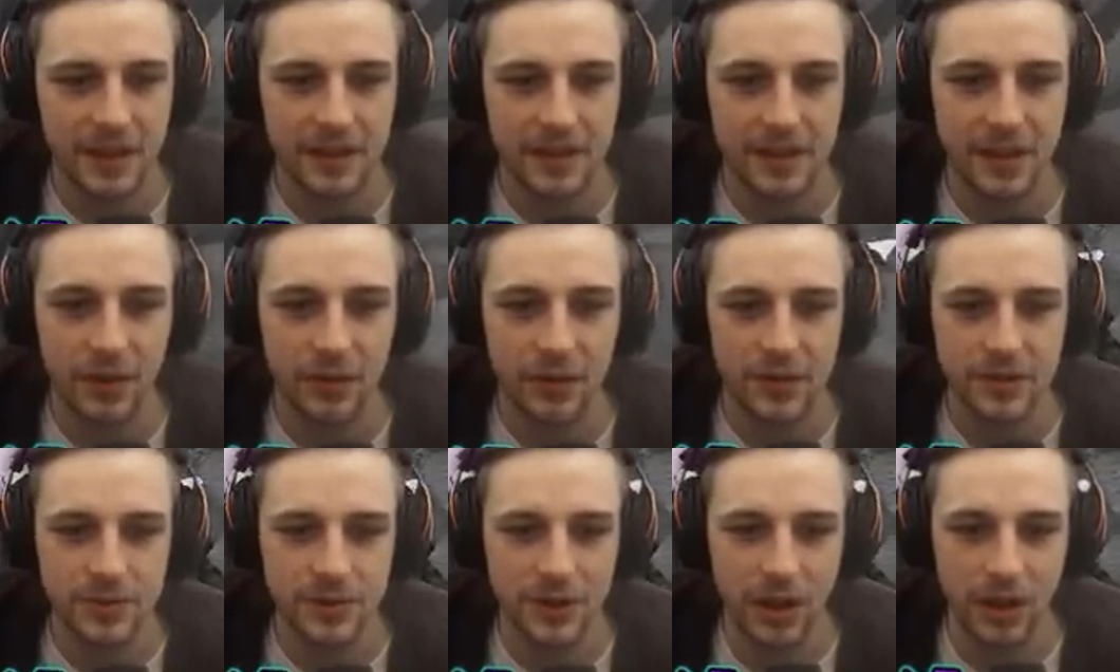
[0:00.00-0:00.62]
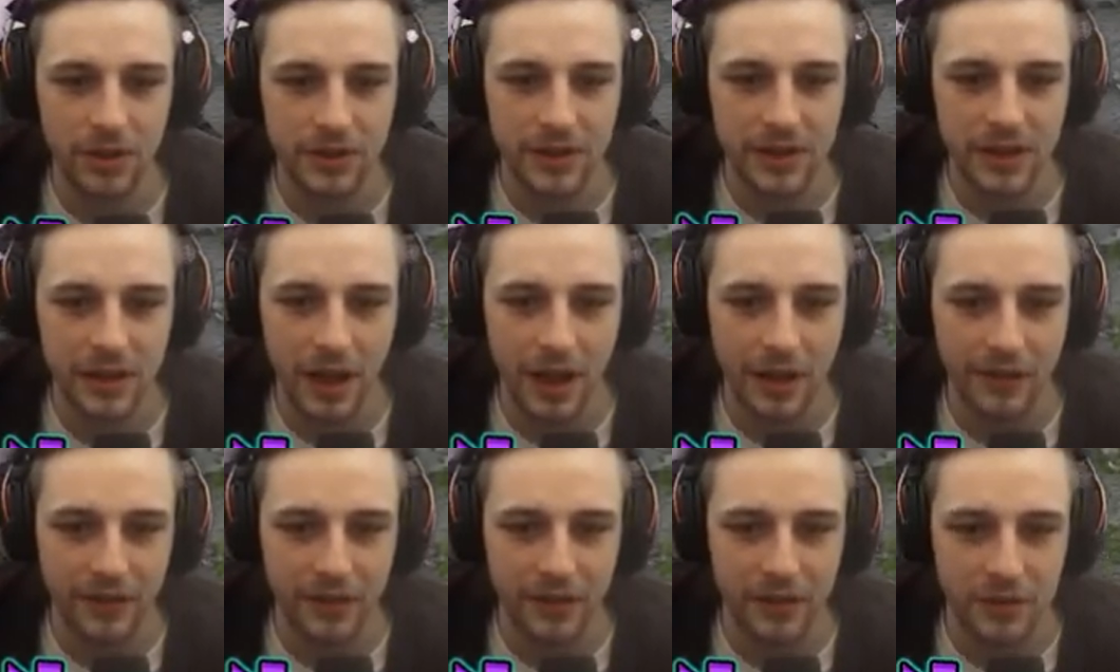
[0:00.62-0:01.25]
Yeah, what's with all the
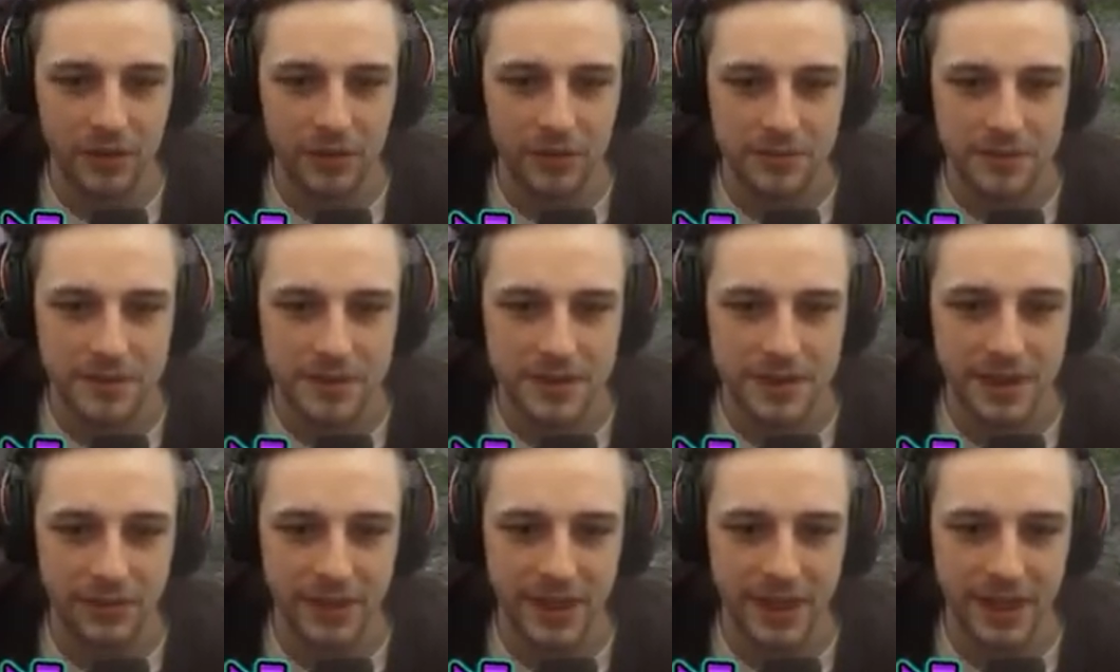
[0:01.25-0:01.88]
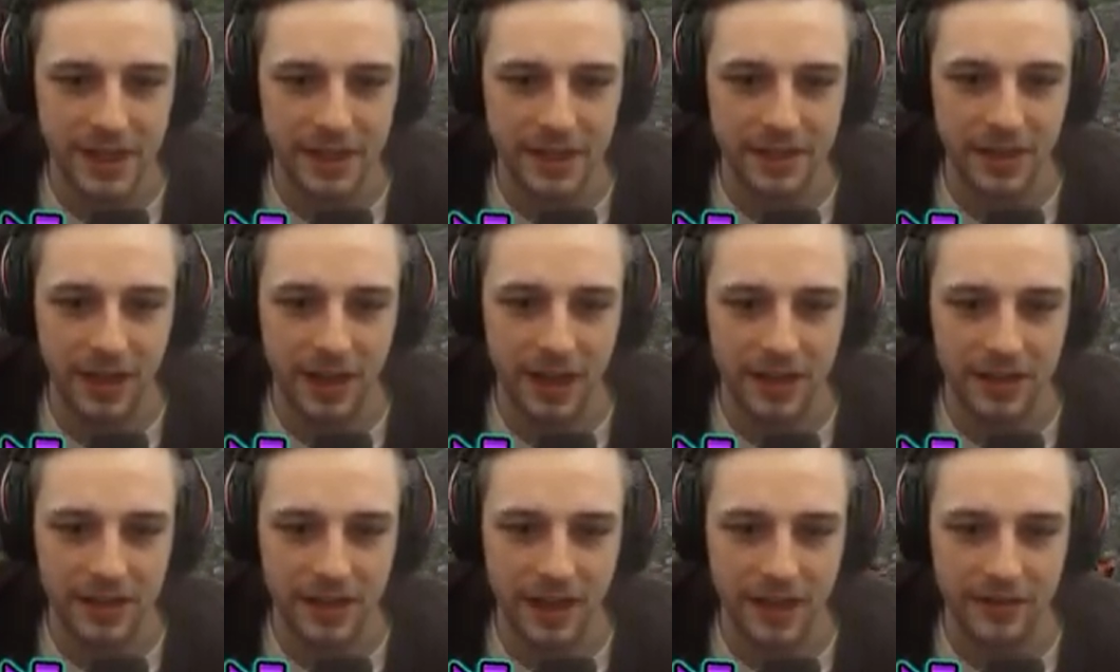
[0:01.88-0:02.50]
lava rooms? Can we get a
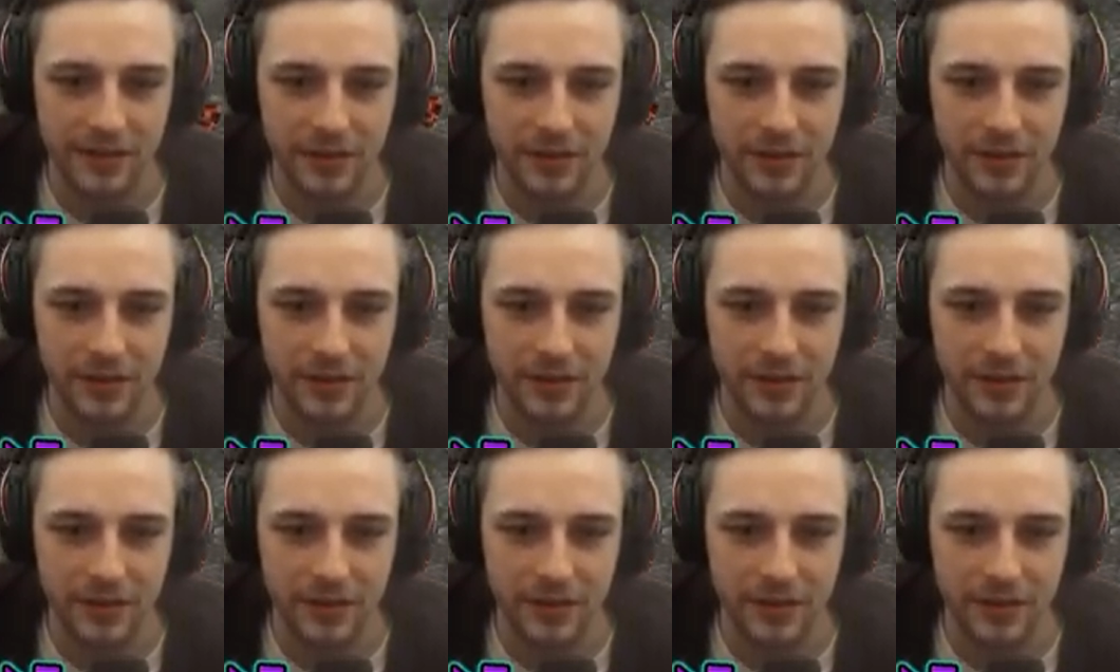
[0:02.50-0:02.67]
non-lava